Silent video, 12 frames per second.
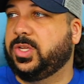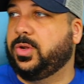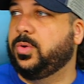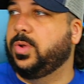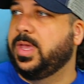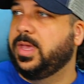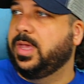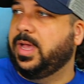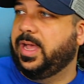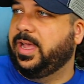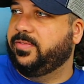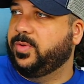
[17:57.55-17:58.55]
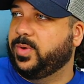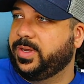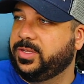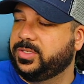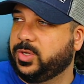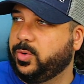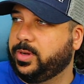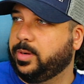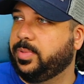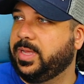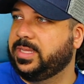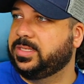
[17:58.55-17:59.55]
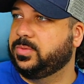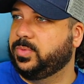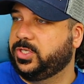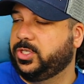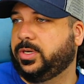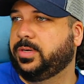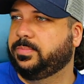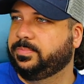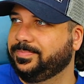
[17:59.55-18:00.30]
So if you want to use the quick replies, which are